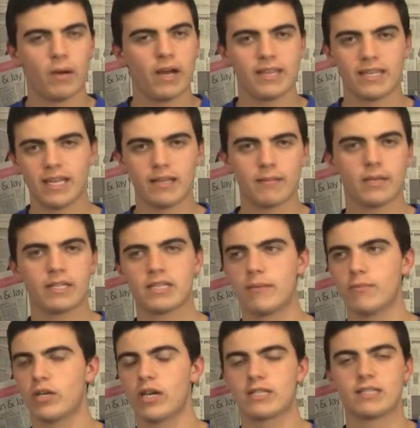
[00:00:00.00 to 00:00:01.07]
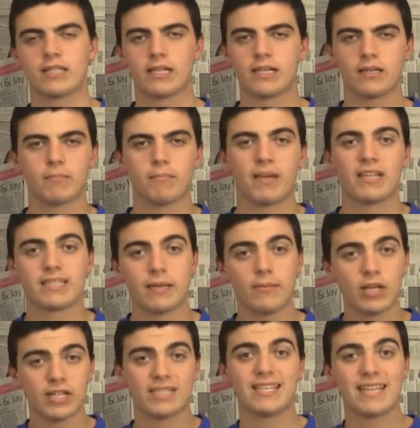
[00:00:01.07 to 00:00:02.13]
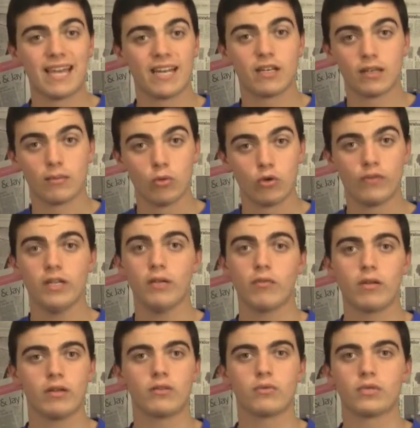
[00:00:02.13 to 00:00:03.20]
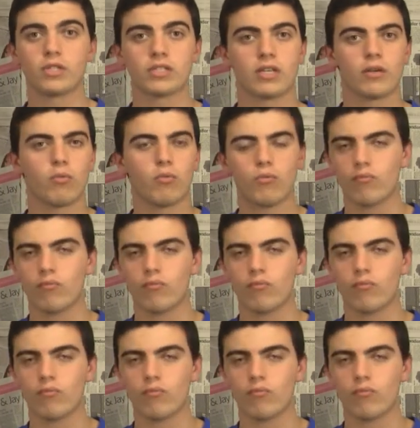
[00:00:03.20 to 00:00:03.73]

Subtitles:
By the time you got to the end of the movie, you were just like,